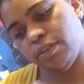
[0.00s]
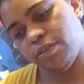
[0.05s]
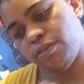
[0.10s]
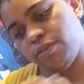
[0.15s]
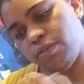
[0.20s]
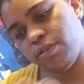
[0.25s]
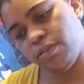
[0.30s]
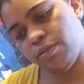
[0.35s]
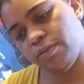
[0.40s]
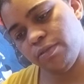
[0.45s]

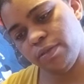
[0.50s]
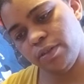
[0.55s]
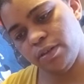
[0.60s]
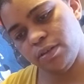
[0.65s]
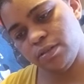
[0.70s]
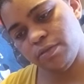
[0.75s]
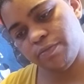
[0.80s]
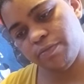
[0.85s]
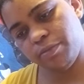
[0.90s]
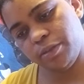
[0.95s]
Two
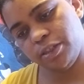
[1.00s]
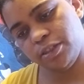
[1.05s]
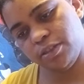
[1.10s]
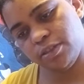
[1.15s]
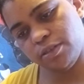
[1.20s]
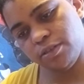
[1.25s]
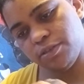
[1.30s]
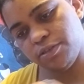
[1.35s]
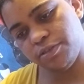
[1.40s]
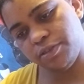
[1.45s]
of
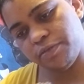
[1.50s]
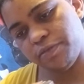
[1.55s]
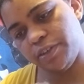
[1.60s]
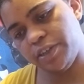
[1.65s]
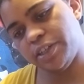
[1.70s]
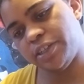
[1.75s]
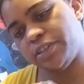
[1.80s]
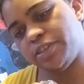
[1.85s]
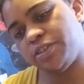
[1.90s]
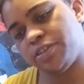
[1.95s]
Pentacles
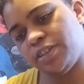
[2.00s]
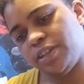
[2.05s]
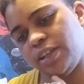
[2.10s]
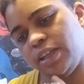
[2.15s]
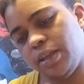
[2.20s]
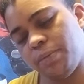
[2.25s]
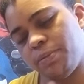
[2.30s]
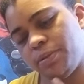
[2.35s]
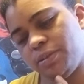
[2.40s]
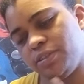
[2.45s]
reversed. You're
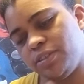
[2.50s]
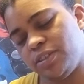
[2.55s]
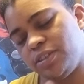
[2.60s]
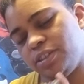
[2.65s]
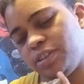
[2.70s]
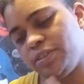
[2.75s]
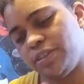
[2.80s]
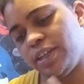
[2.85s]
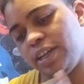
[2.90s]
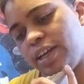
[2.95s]
not able to
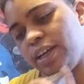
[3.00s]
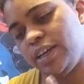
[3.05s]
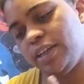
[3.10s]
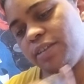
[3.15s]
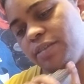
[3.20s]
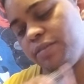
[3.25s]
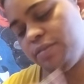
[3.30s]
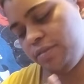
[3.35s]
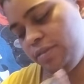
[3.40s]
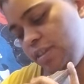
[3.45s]
do that.
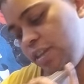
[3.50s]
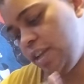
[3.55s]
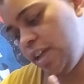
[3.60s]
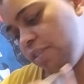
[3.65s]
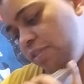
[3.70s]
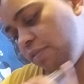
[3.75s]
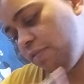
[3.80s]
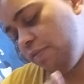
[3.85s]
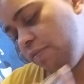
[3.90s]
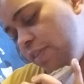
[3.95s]
And
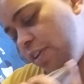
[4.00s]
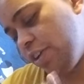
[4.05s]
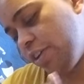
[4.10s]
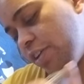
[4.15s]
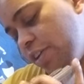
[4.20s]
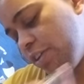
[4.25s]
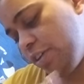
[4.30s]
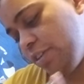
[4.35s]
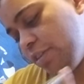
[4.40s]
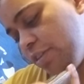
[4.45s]
that's a fear.